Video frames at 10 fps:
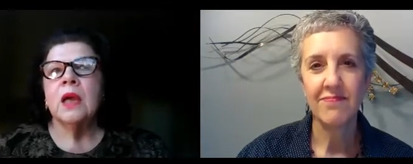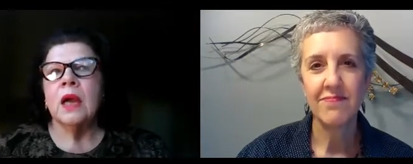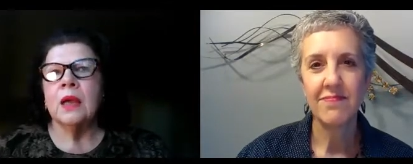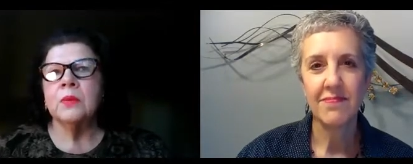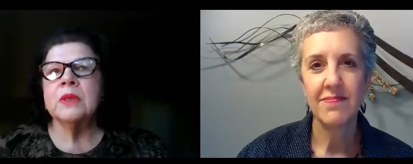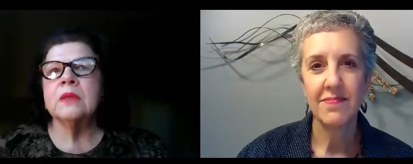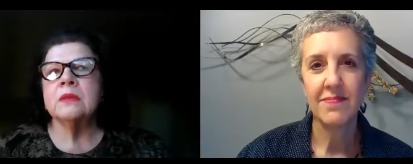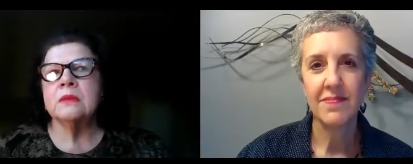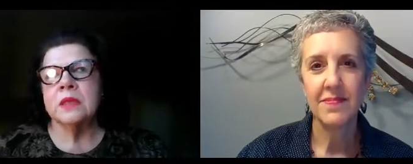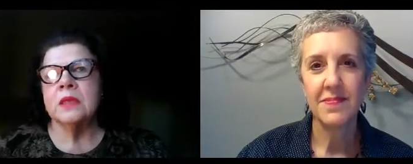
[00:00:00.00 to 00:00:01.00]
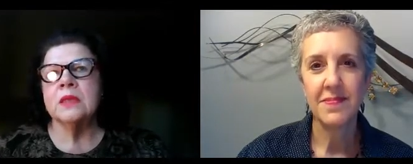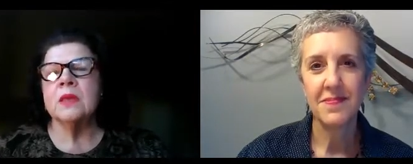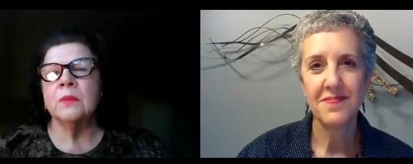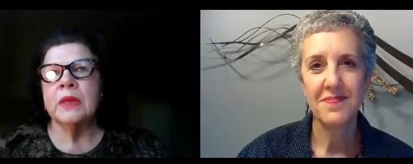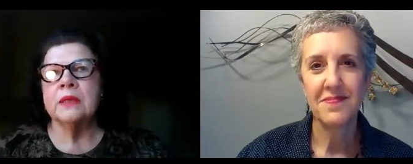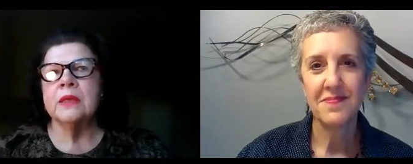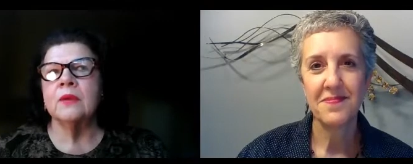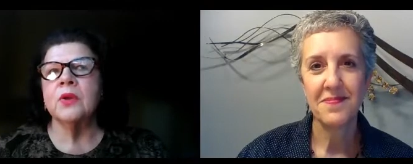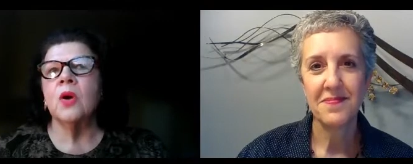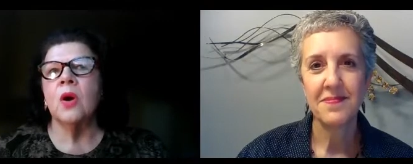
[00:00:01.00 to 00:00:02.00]
Speaker 1: I would send somebody
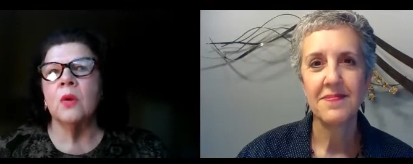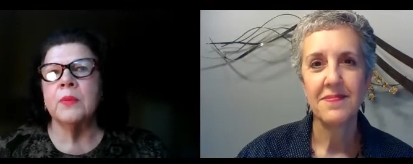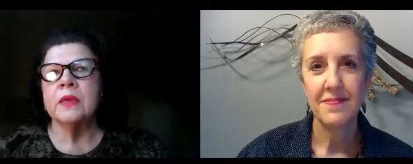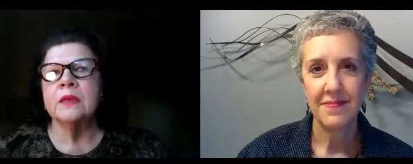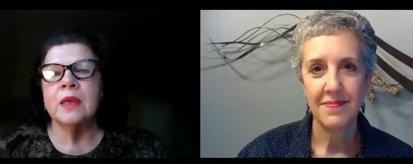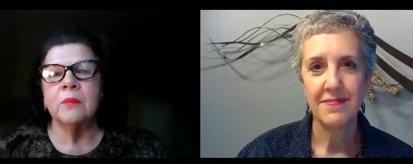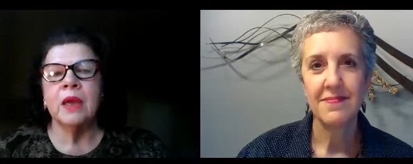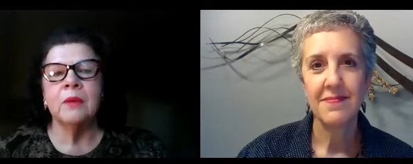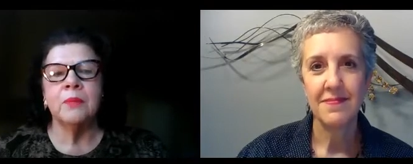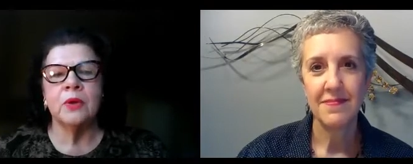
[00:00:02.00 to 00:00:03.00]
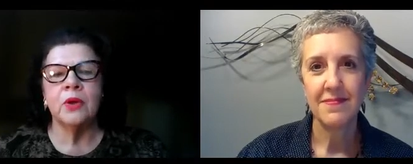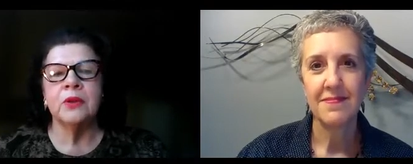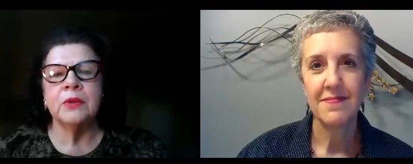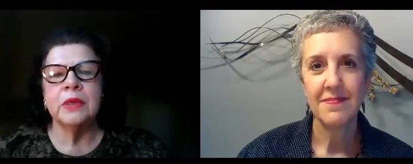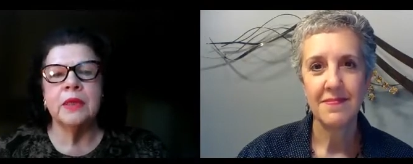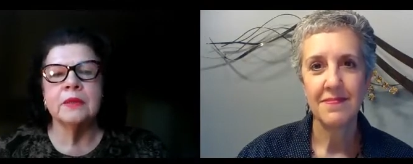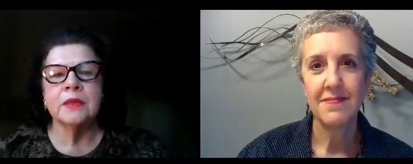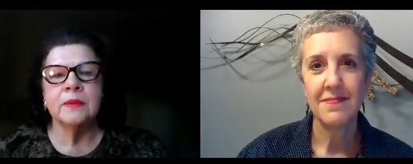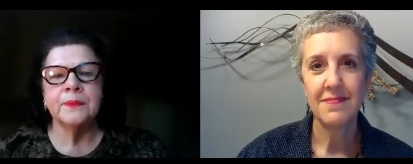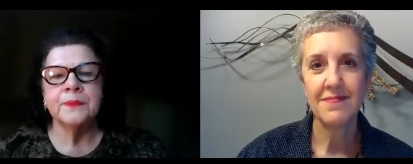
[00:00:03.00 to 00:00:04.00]
down the hall because they might have been on their
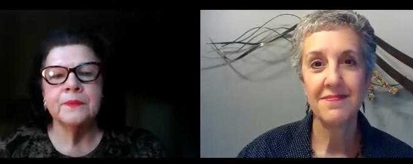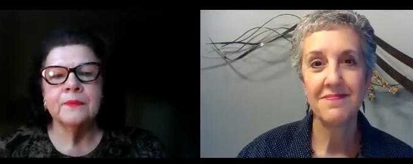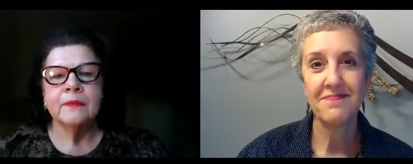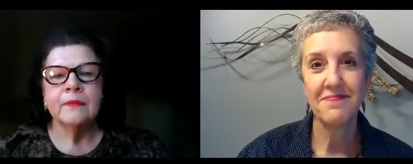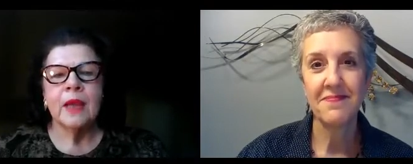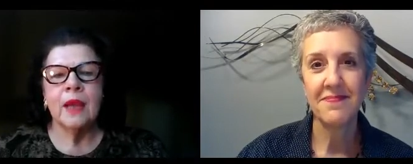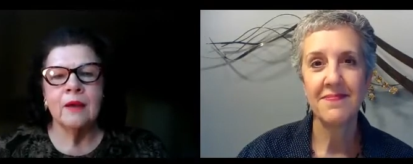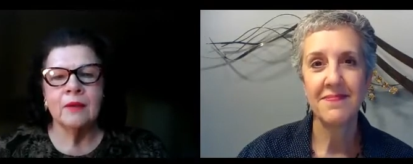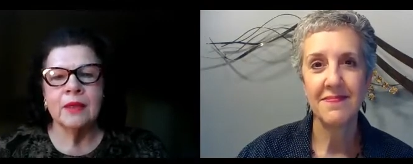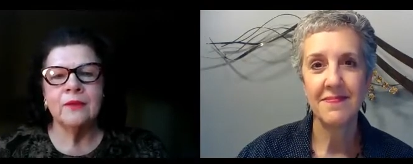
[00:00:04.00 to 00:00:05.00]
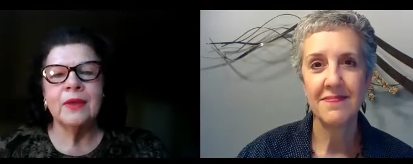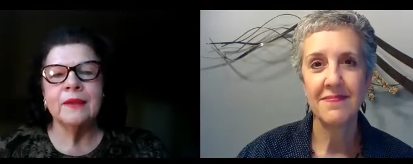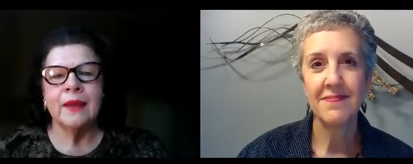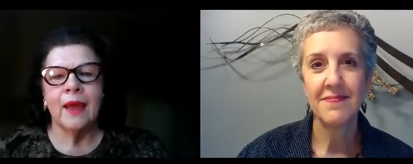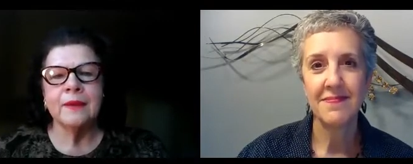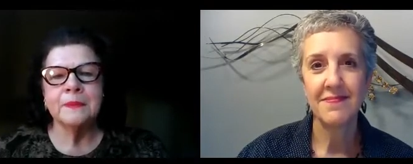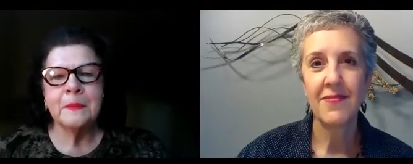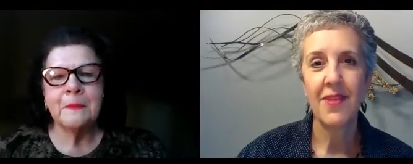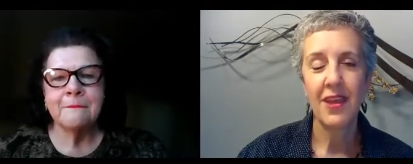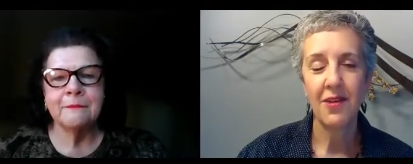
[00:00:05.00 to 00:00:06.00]
knees. Mm. And I'll leave it at that.
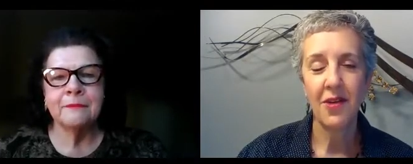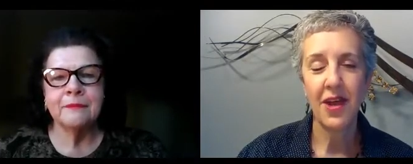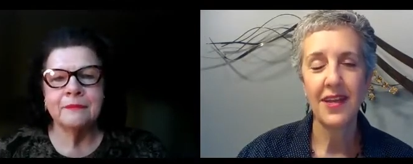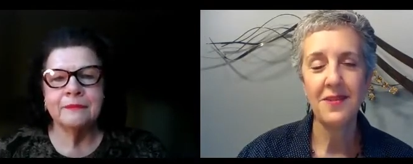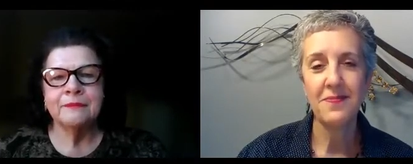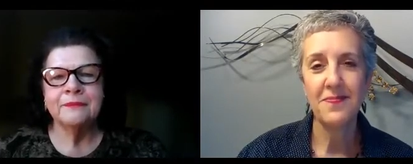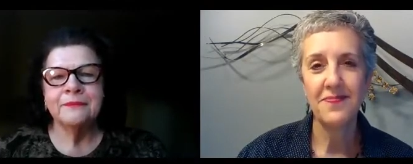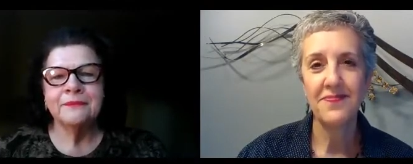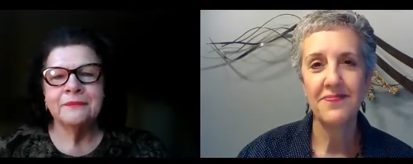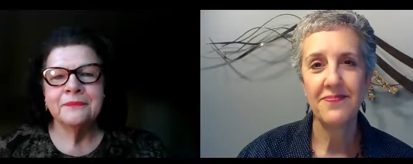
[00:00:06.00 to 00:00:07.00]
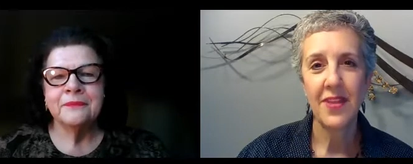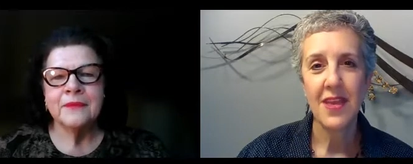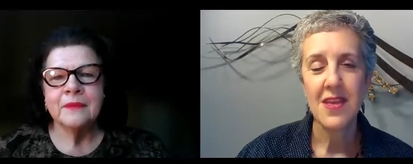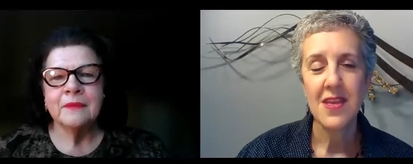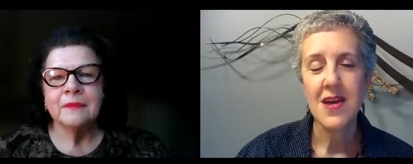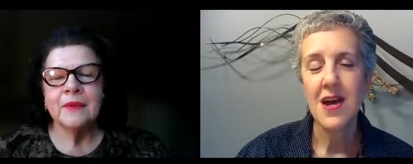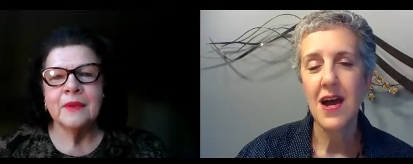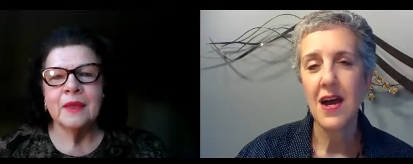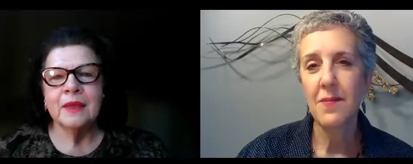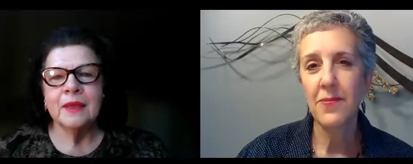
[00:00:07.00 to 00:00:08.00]
Speaker 2: Okay.
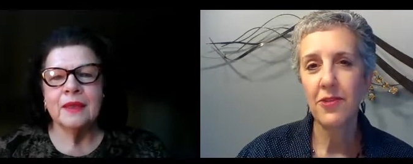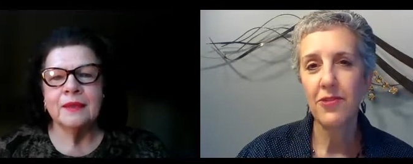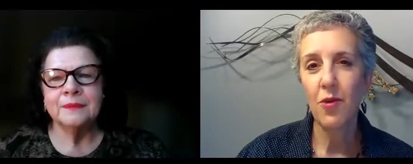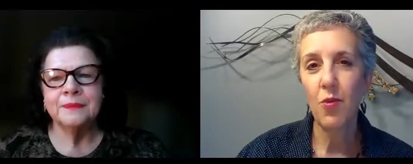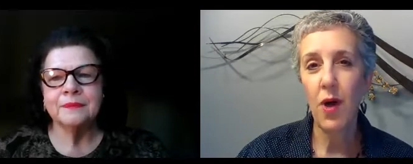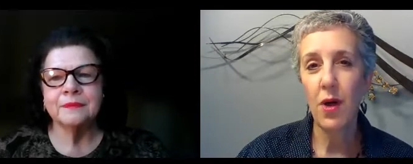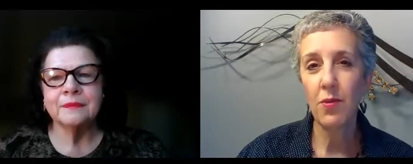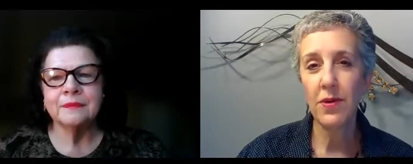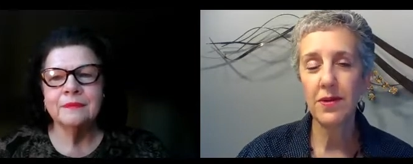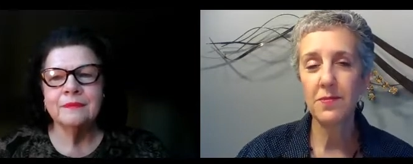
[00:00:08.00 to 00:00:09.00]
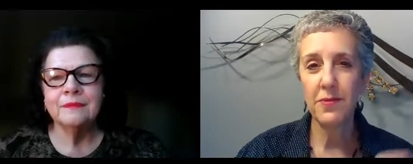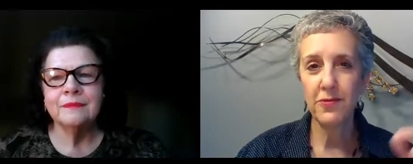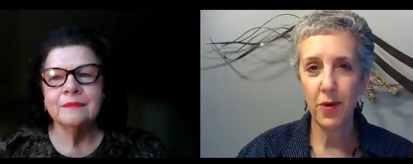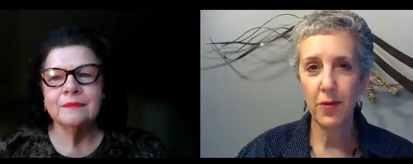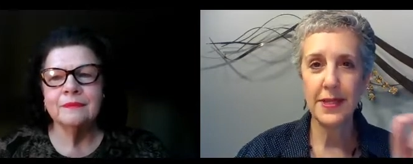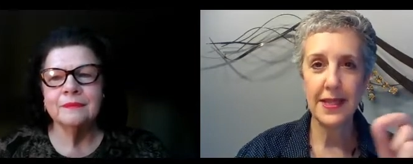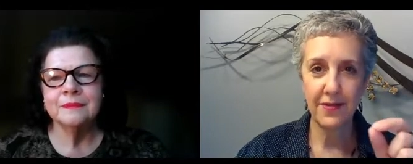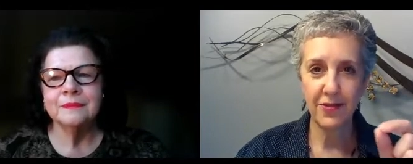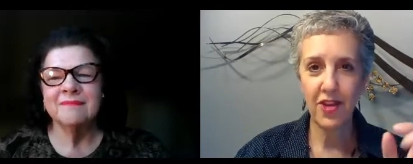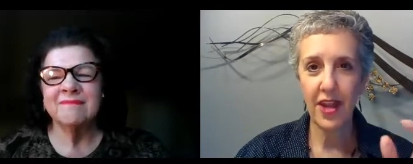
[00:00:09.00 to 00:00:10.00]
Um, so while we're before we
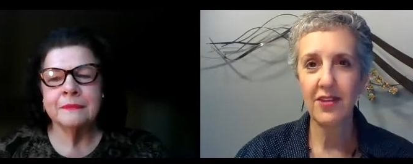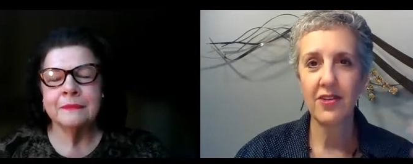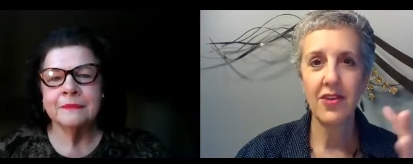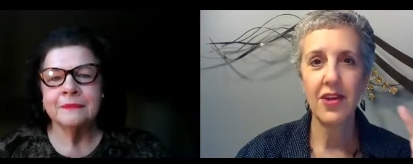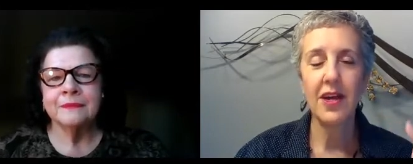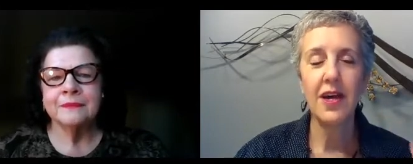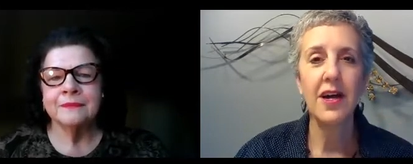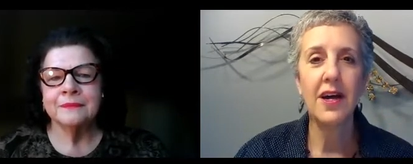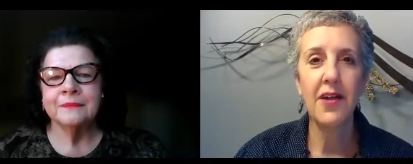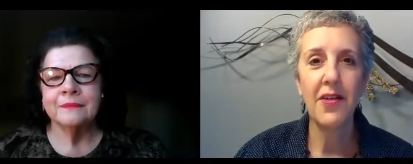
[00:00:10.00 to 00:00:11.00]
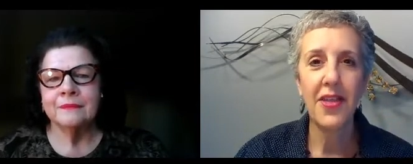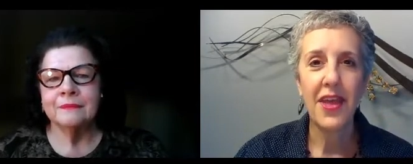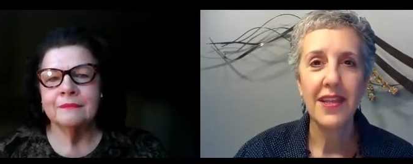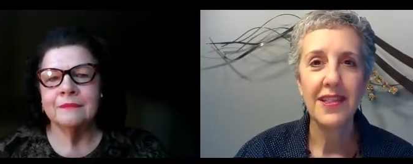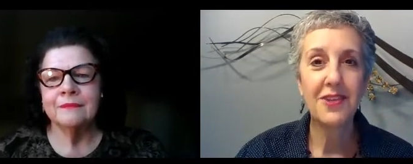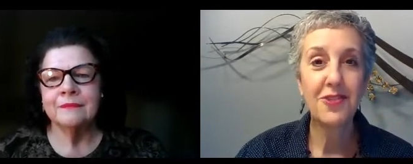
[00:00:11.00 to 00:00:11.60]
leave gender, uh, Liz